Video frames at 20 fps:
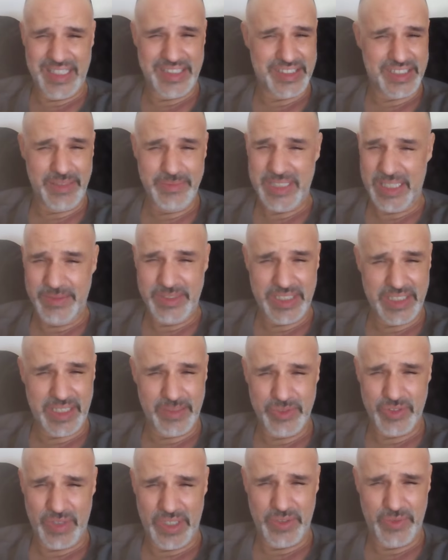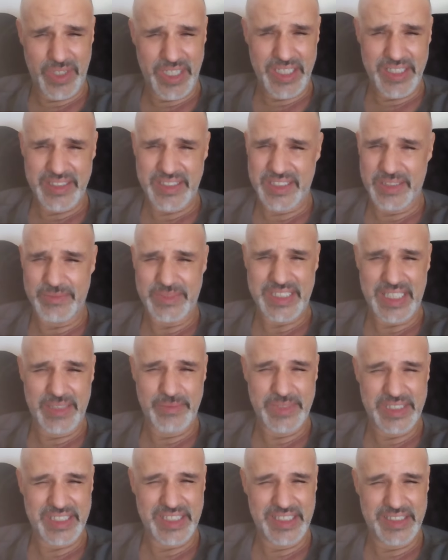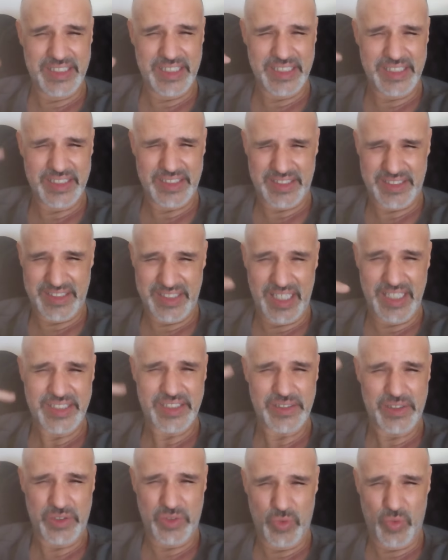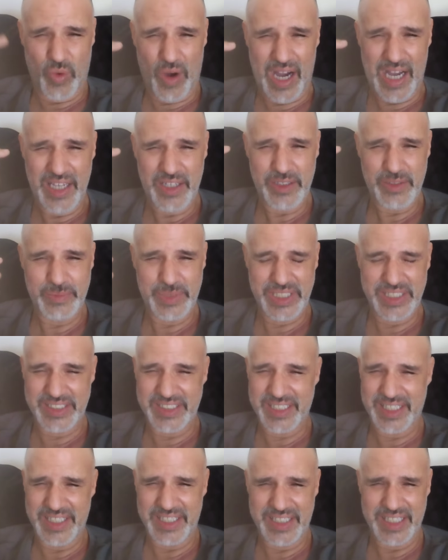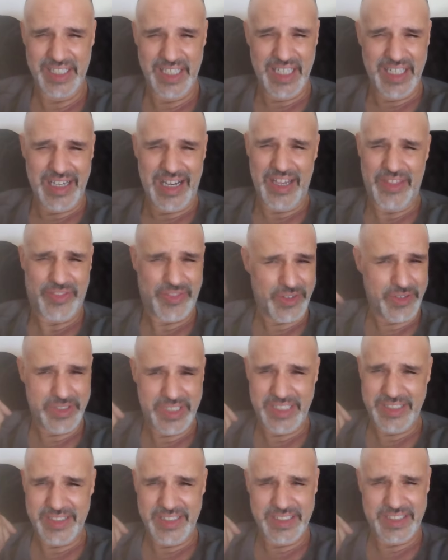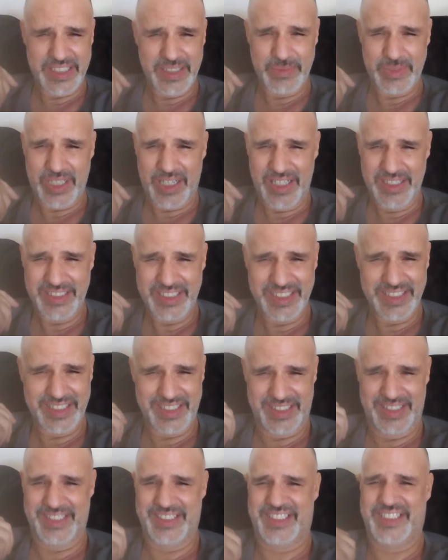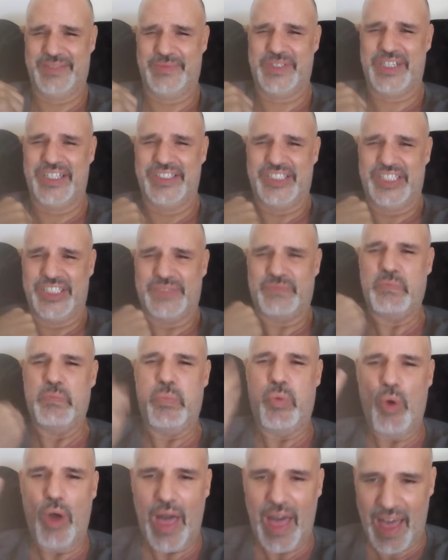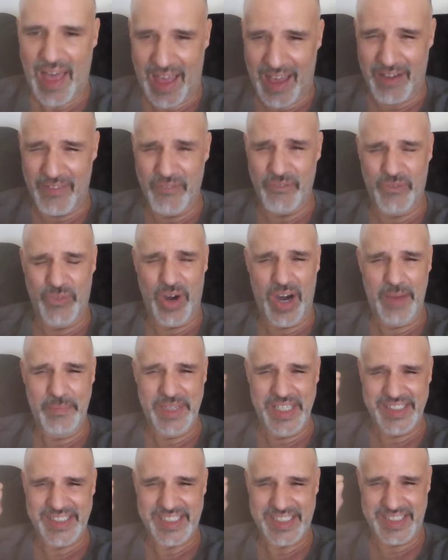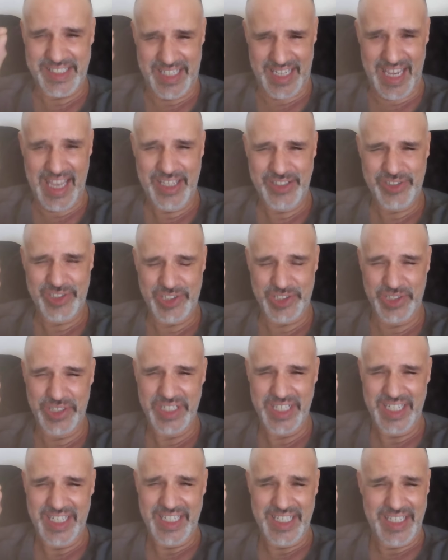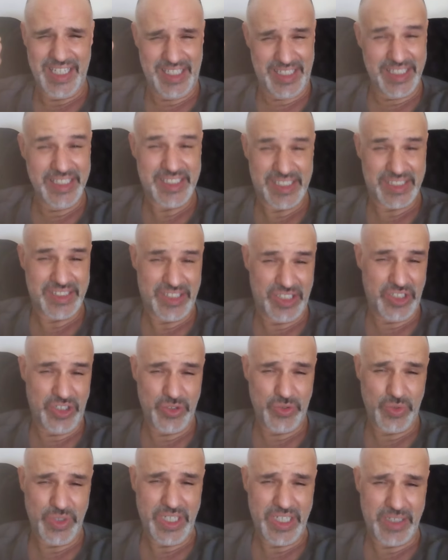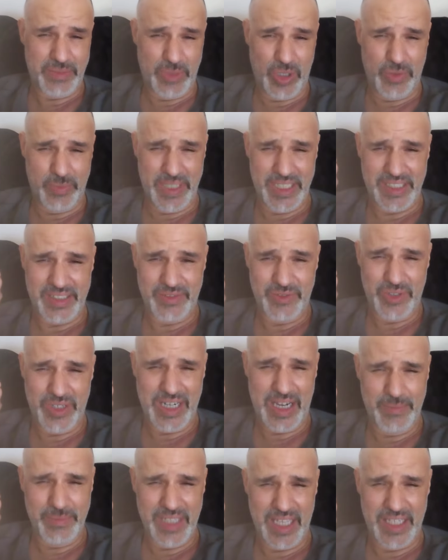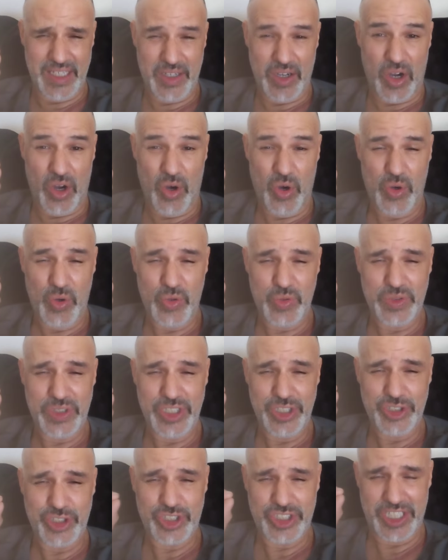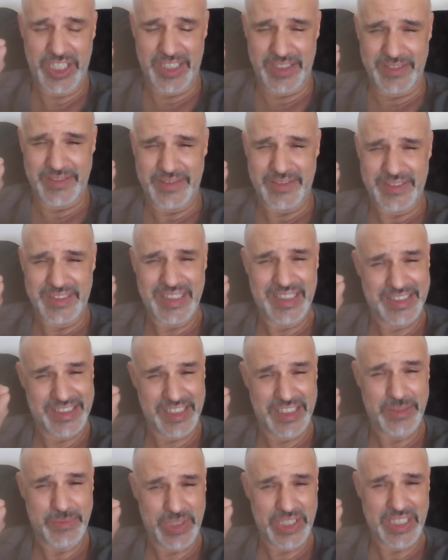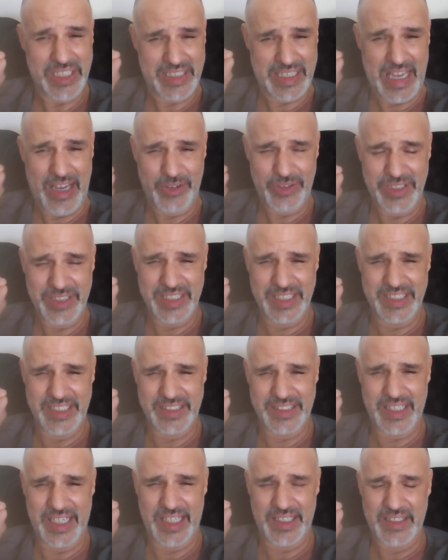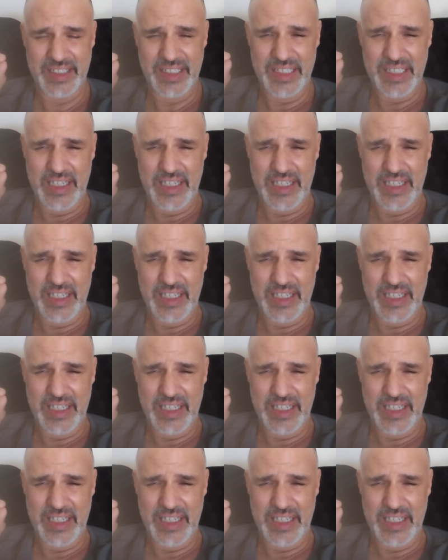sometimes it comes right away, sometimes it just takes a little while, but it's like I throw it into the subconscious and the subconscious blah, vomits the answer, and it's the eureka moment where I'm like, holy shit, has anybody calculated that?